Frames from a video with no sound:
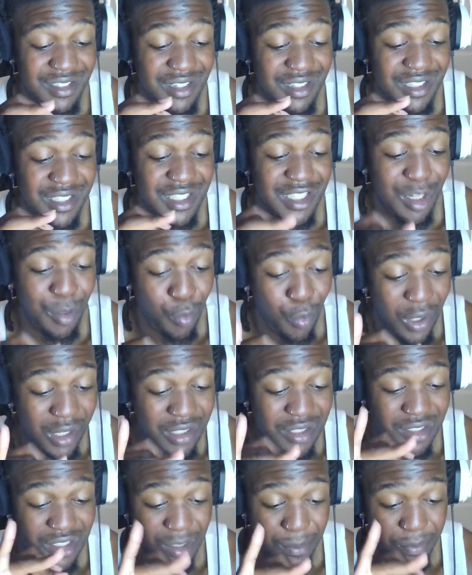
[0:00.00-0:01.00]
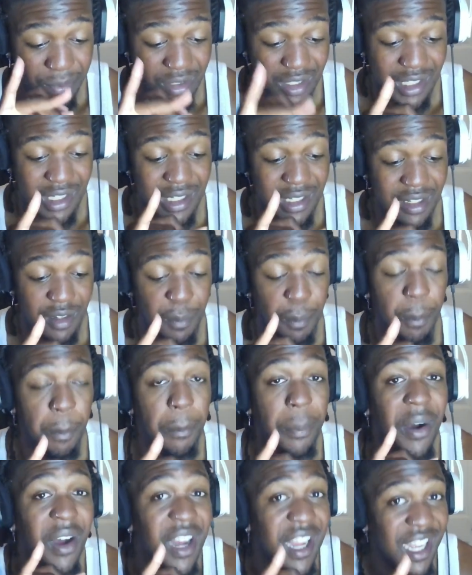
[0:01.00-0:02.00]
somewhat simple in this,
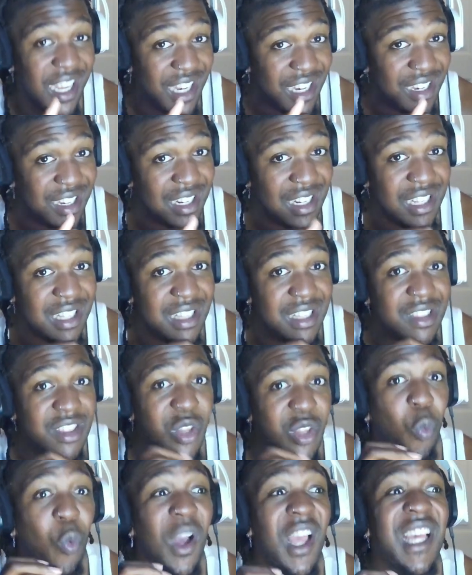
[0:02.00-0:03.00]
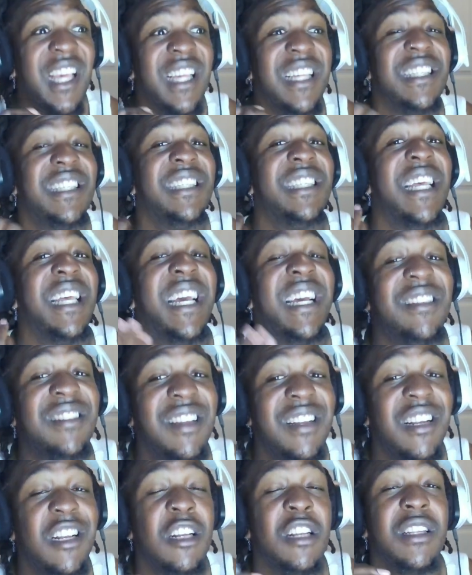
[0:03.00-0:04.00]
but the way he says
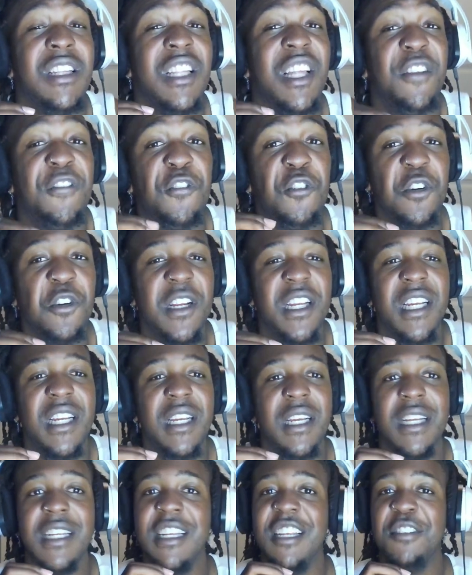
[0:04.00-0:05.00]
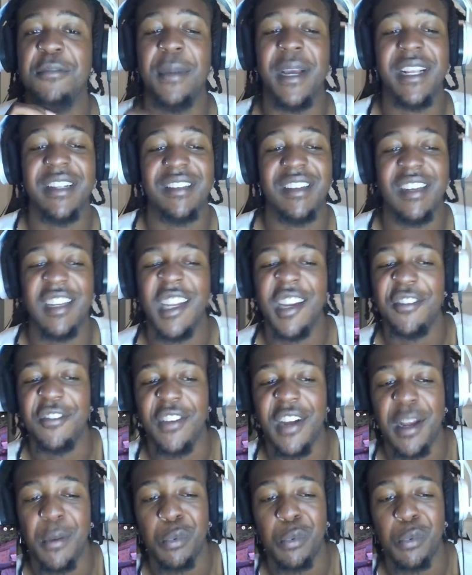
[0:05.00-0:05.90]
it, the delivery, it just makes it different.